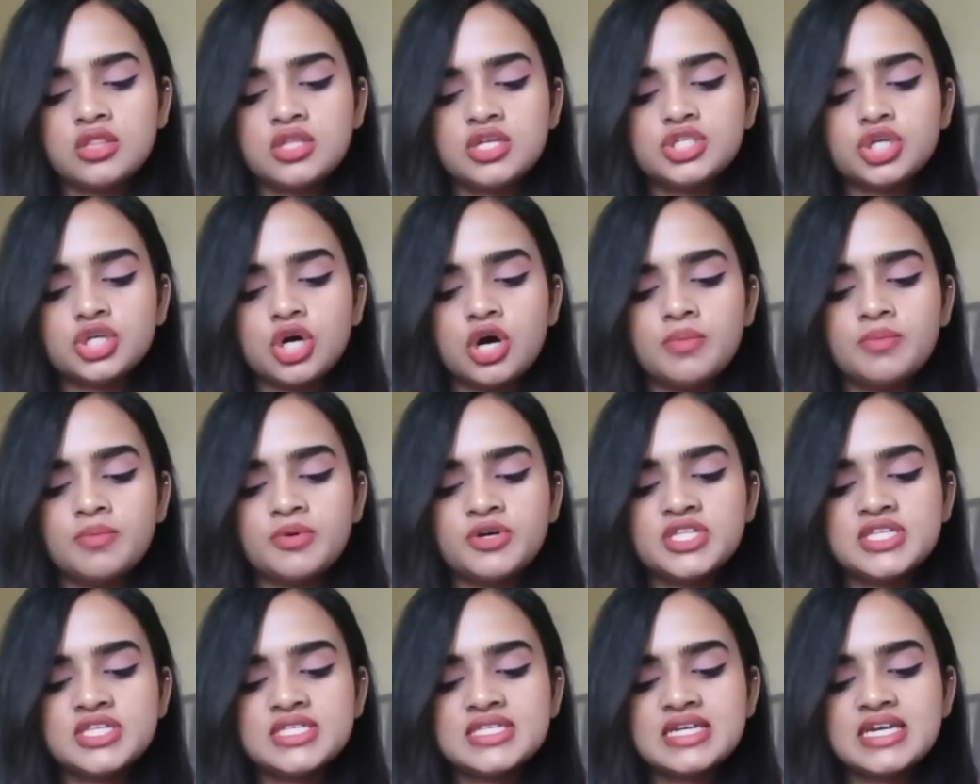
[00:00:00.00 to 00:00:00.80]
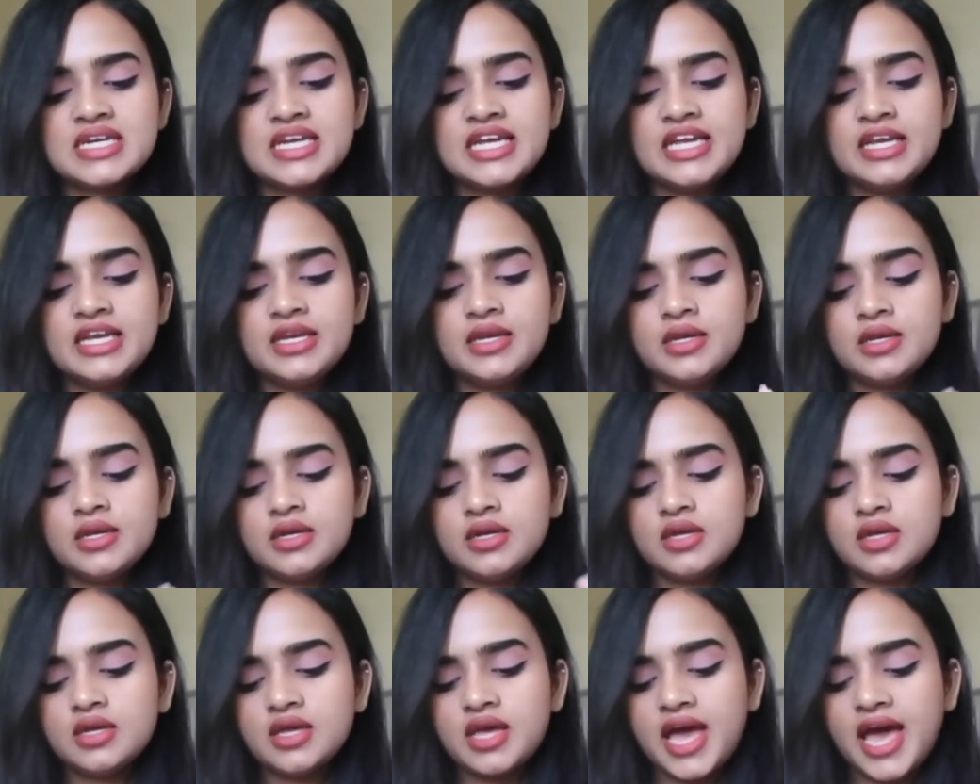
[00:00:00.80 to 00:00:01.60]
the top of the screen
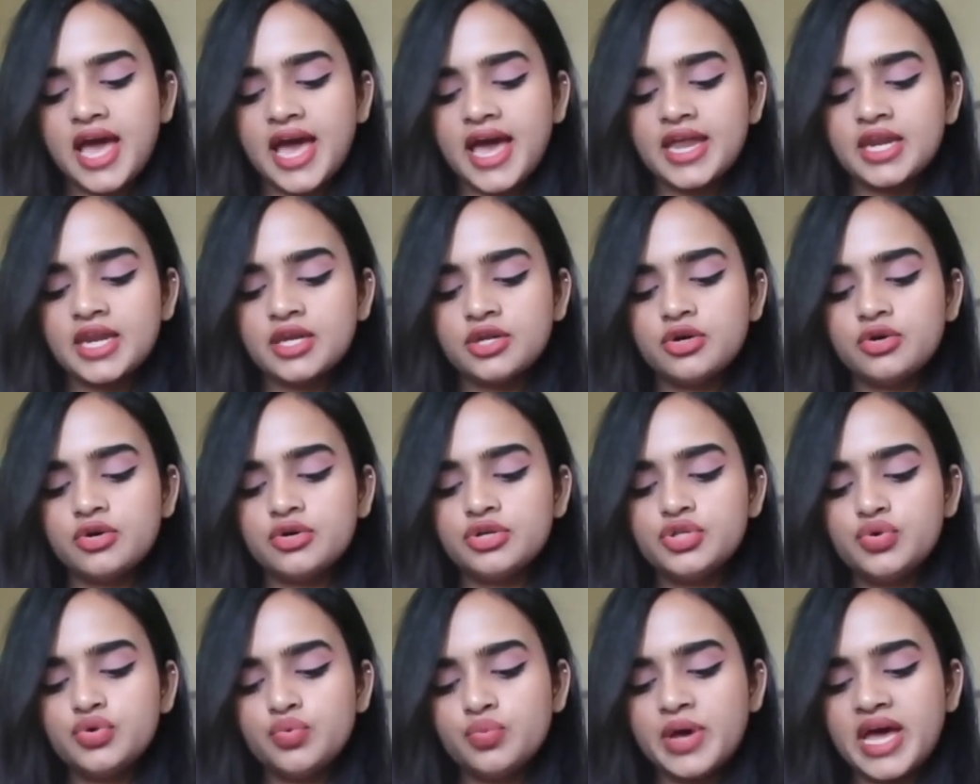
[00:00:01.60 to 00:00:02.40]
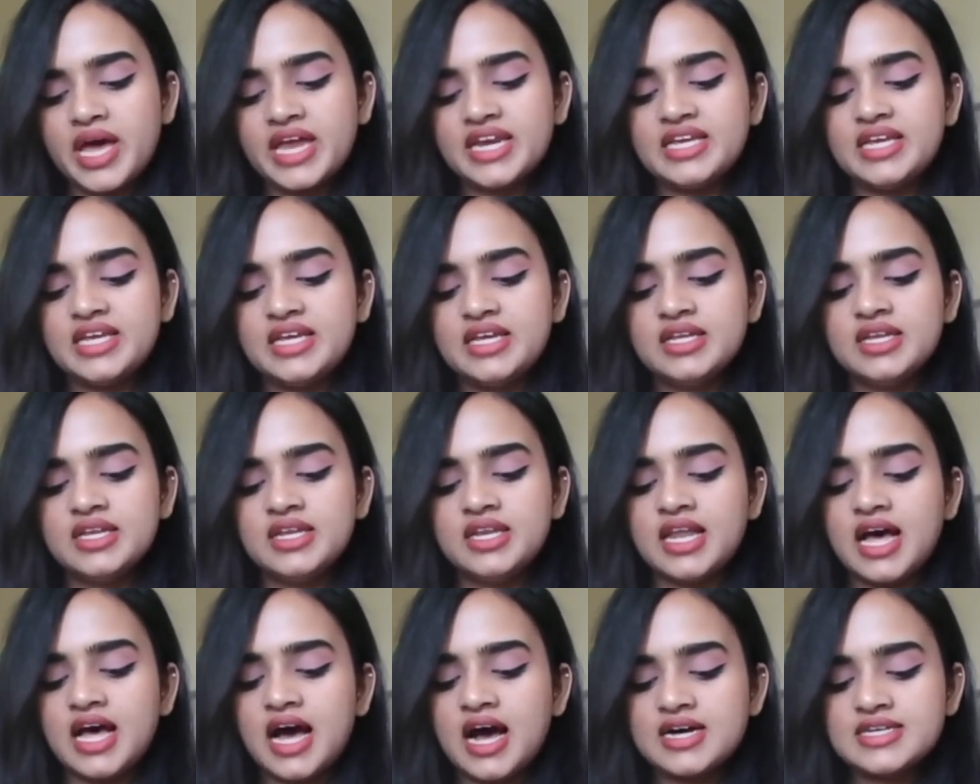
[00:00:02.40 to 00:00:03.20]
and go to the very
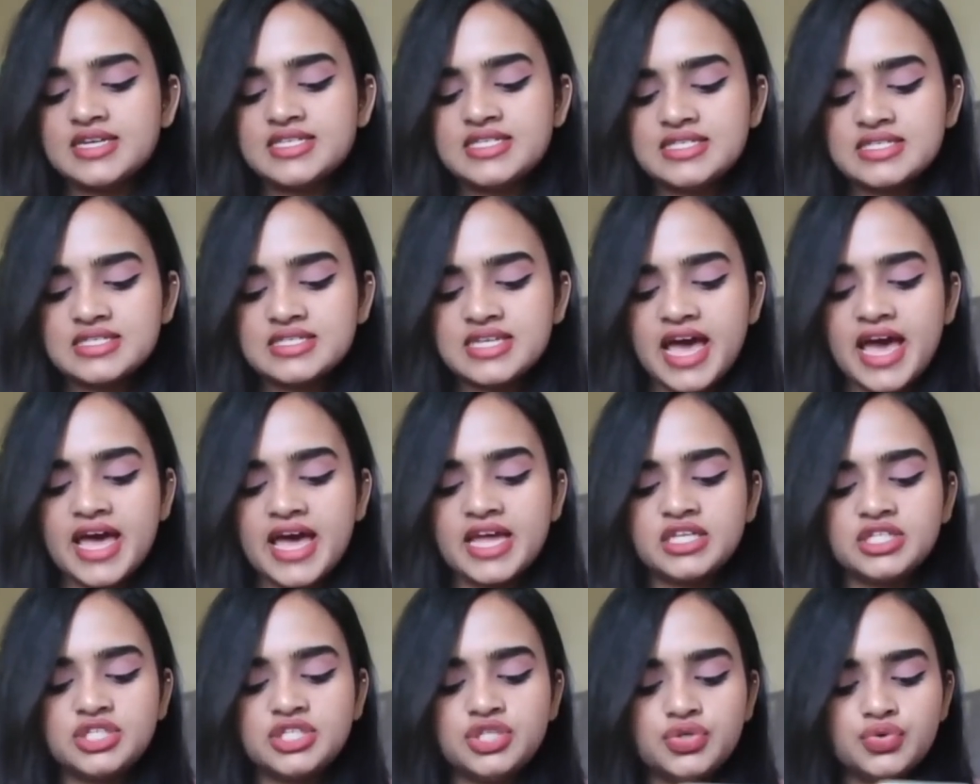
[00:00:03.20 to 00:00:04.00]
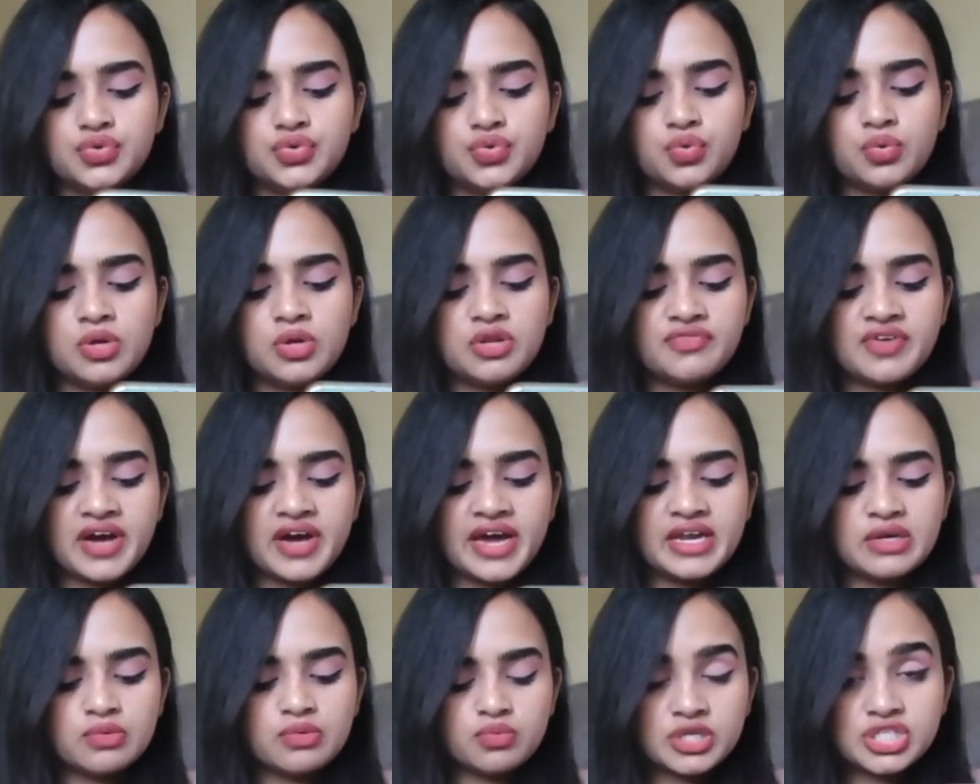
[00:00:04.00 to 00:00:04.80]
last, and you will
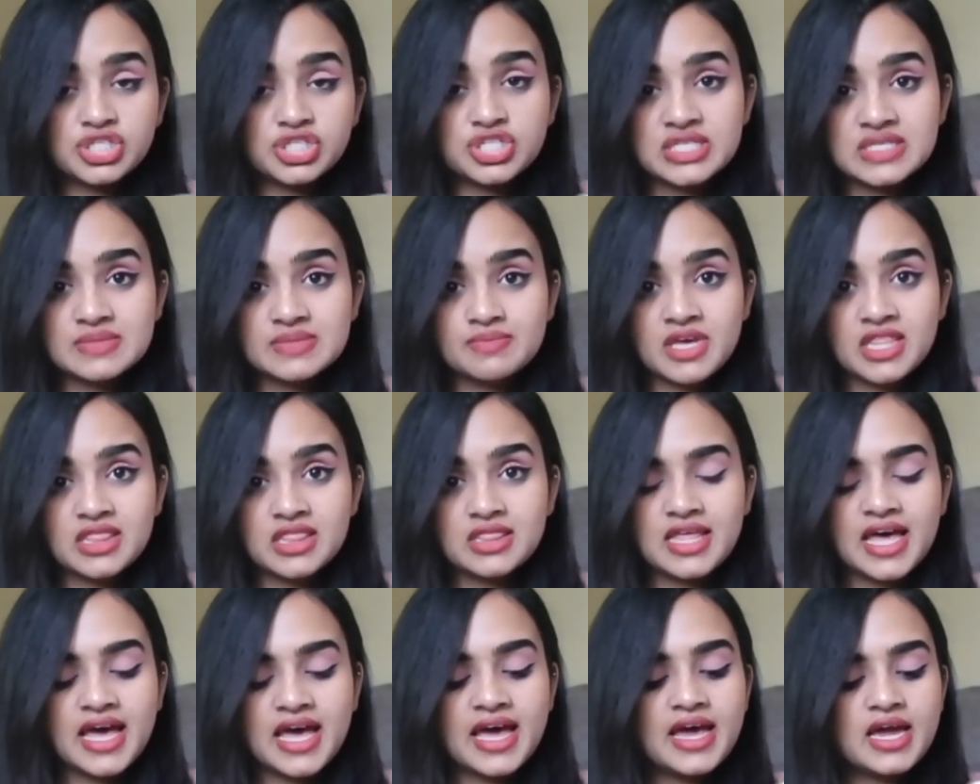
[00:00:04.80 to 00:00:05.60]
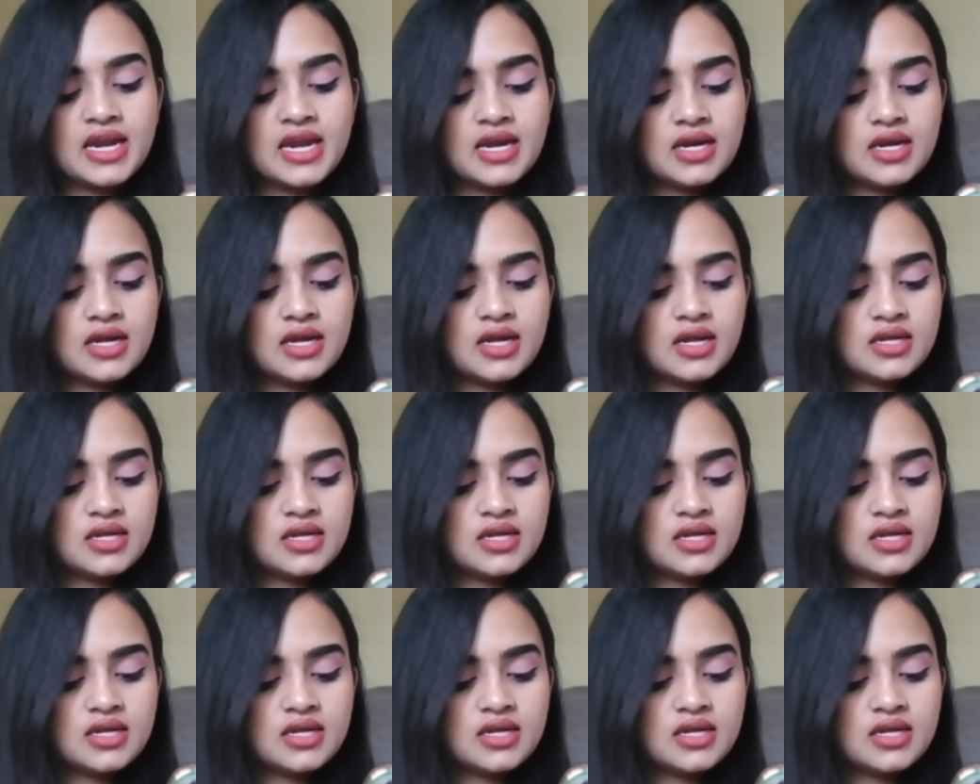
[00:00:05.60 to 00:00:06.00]
find Widgetsmith there.